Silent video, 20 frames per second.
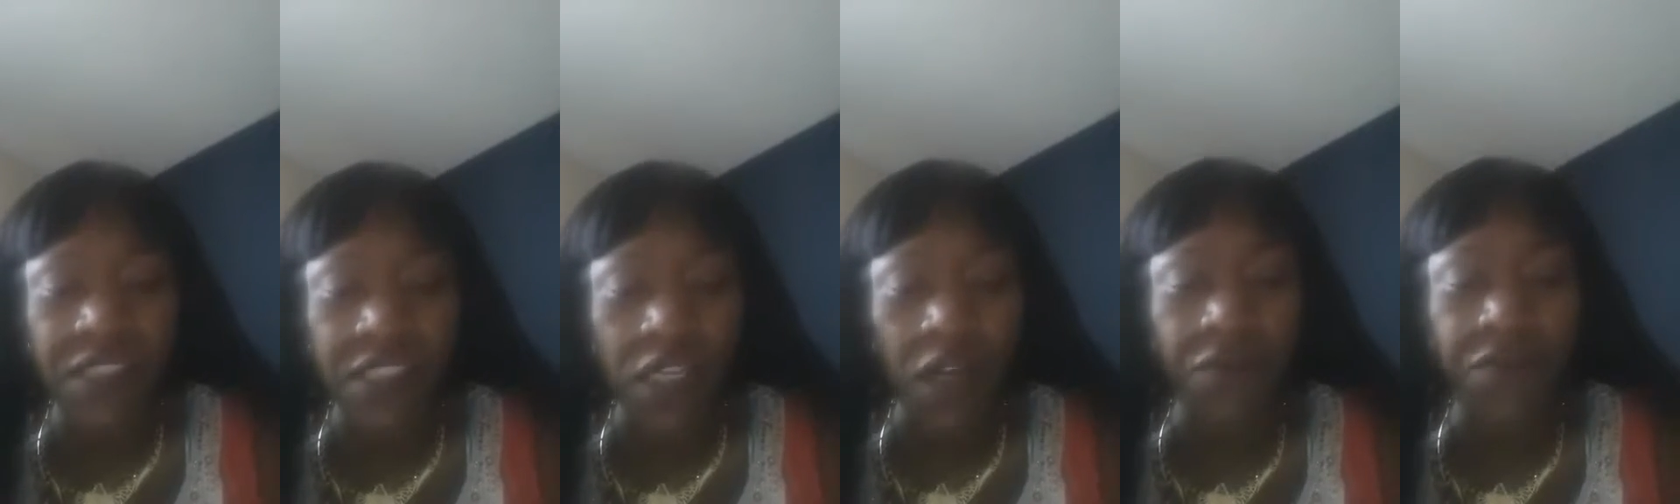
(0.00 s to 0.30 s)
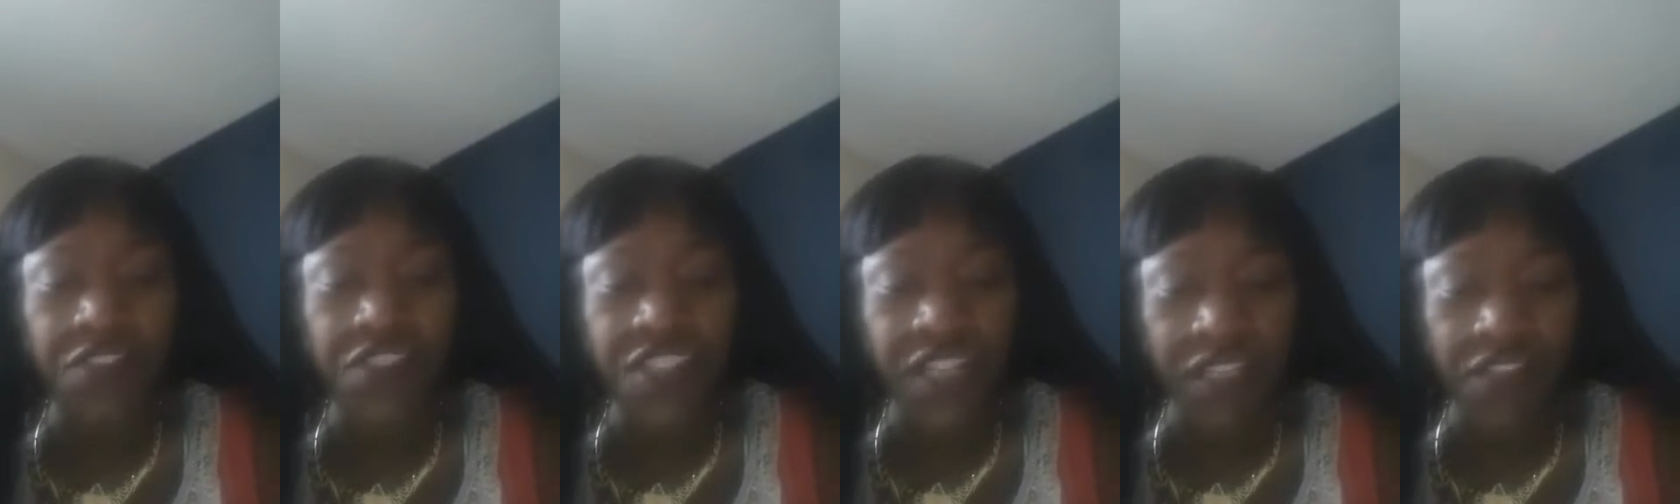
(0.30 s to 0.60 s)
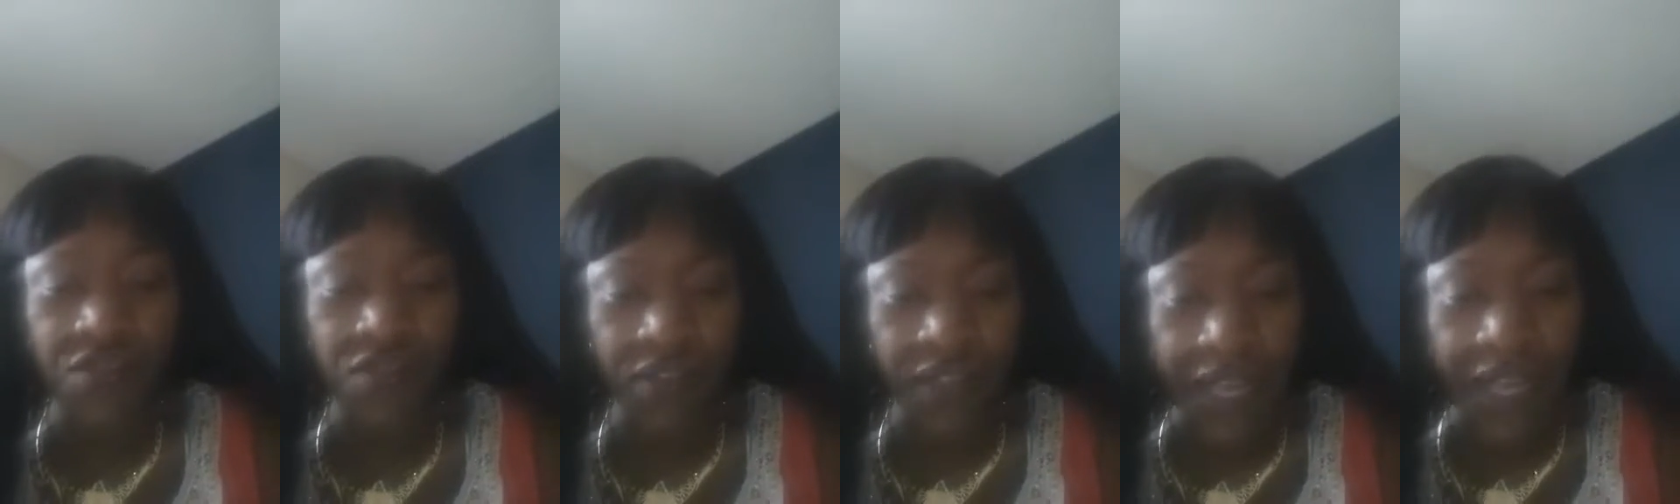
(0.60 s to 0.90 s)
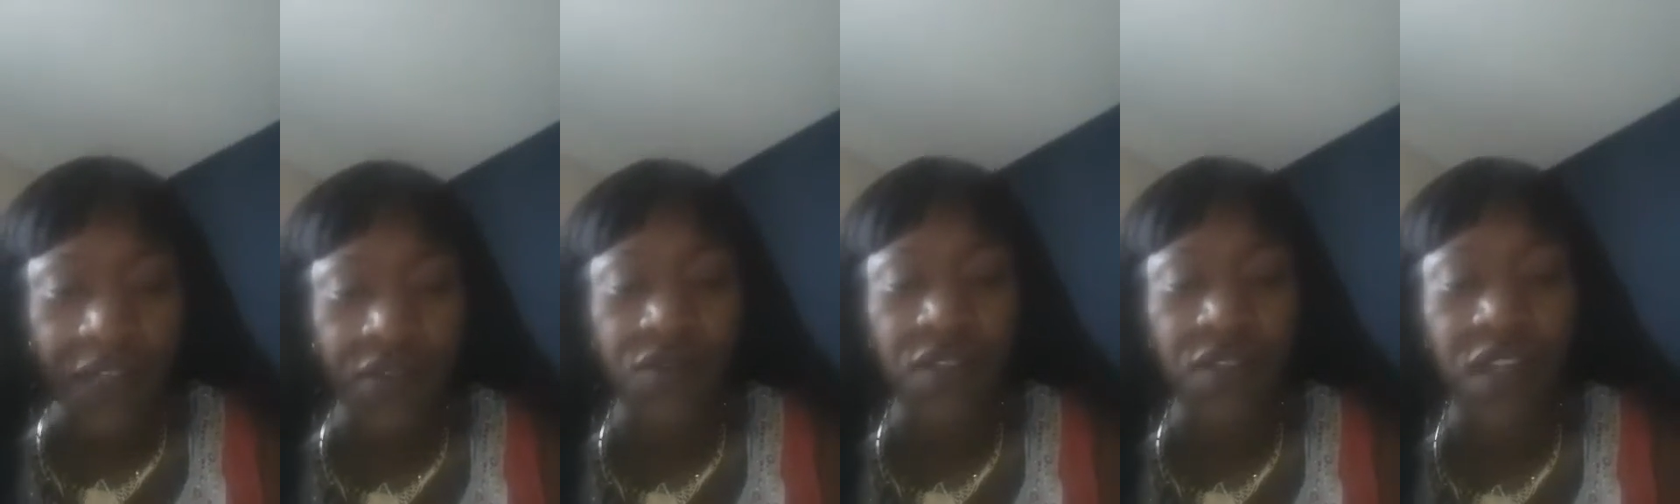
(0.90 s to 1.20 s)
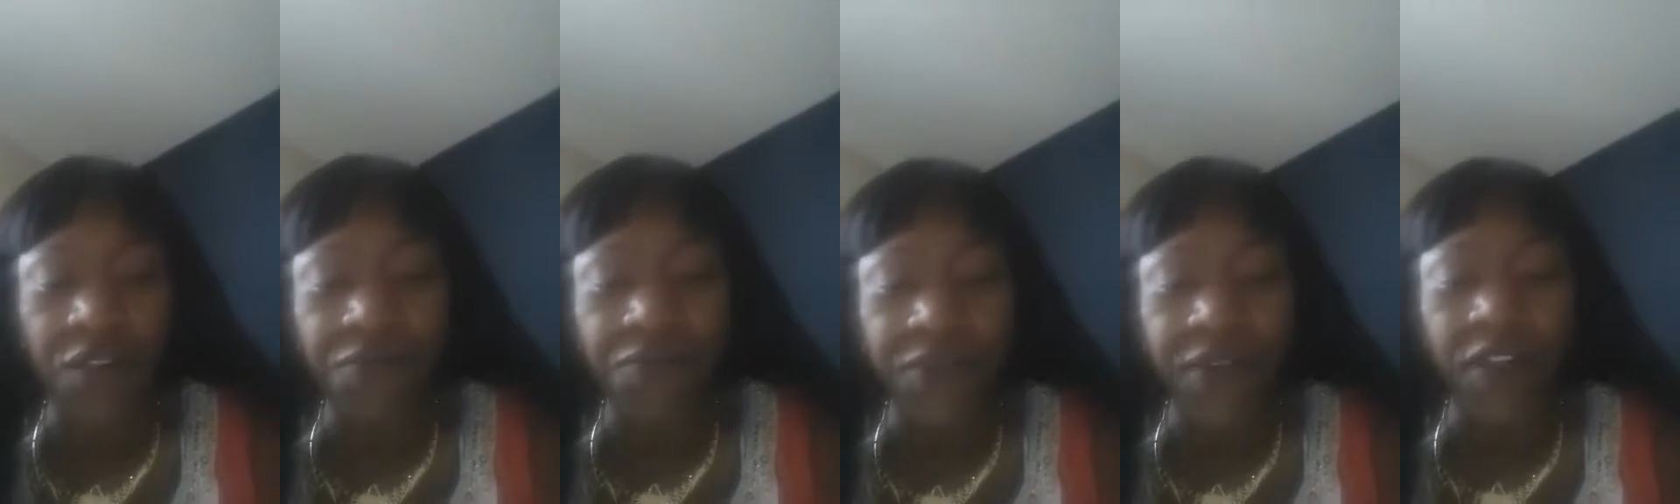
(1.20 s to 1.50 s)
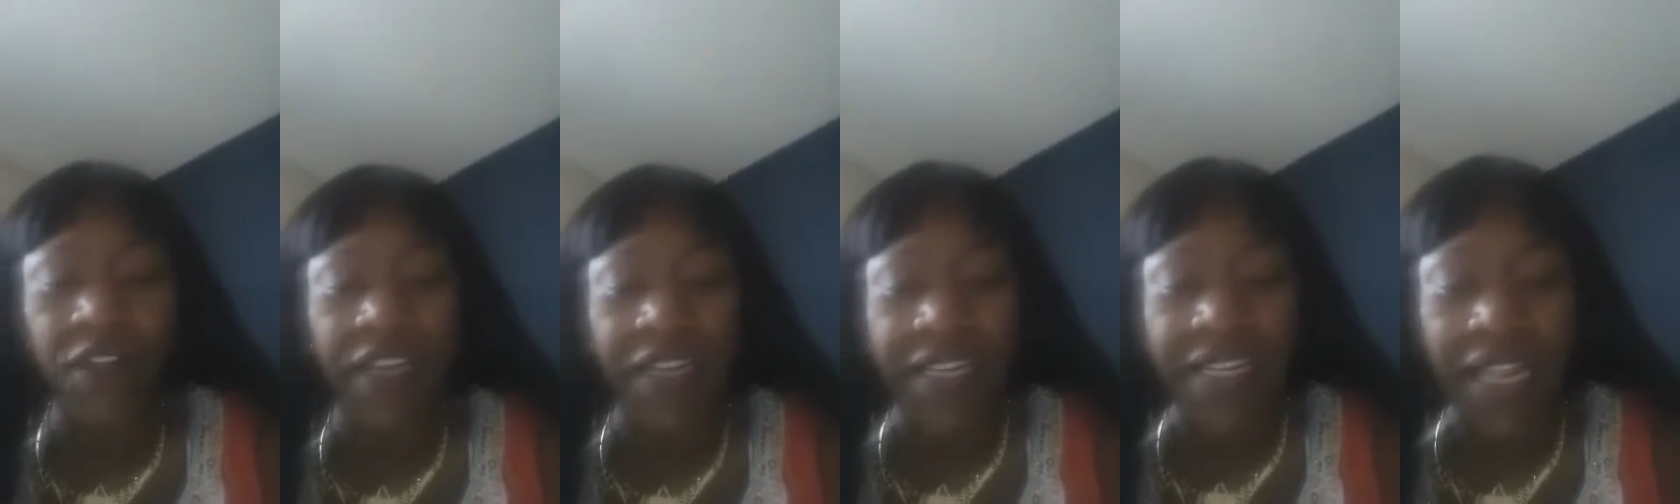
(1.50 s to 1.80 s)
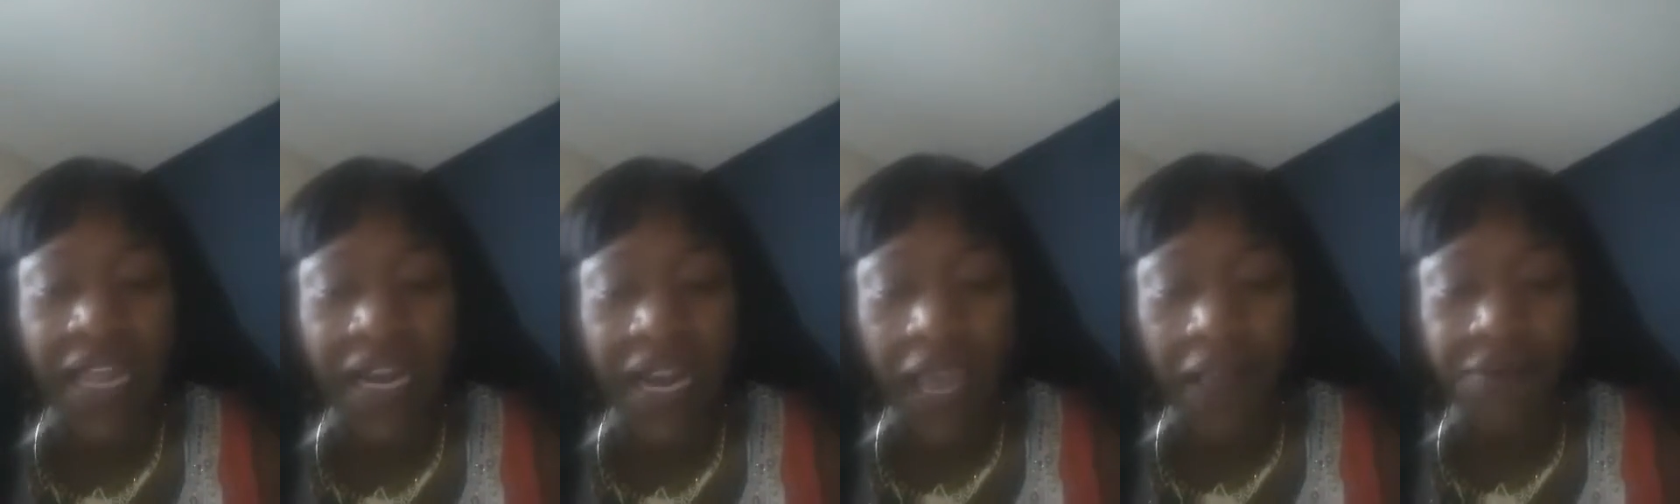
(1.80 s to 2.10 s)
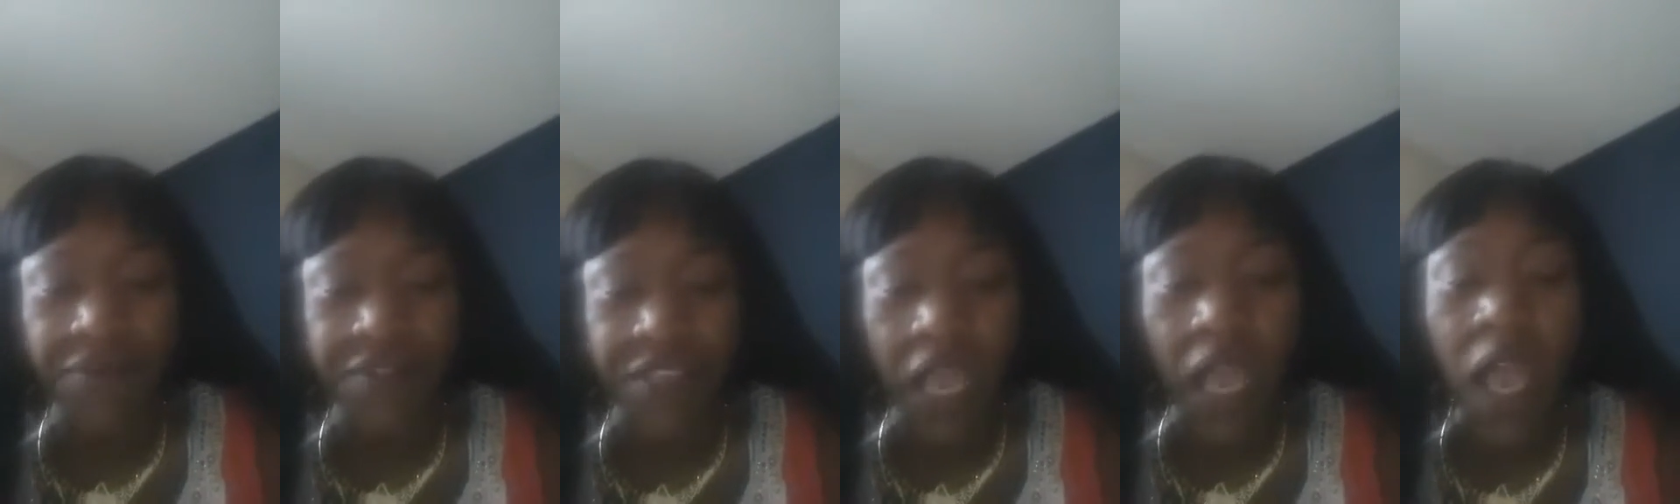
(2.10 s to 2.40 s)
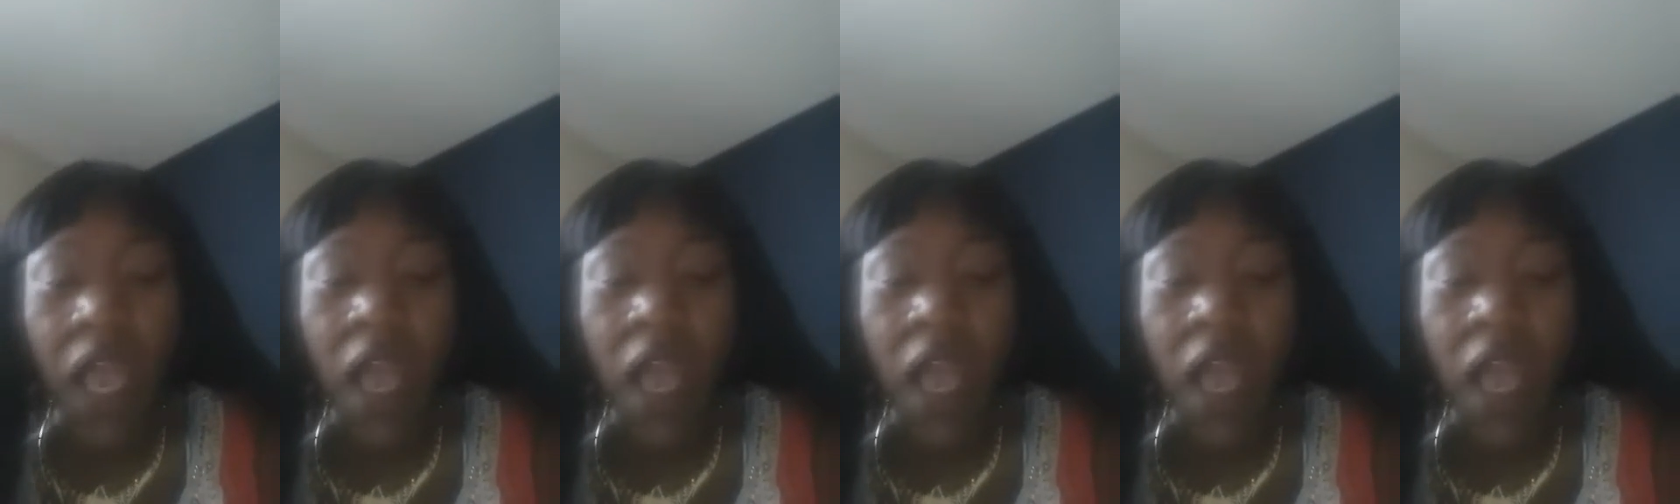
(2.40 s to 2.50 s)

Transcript: seed of rejection, hatred, and failure in our lives,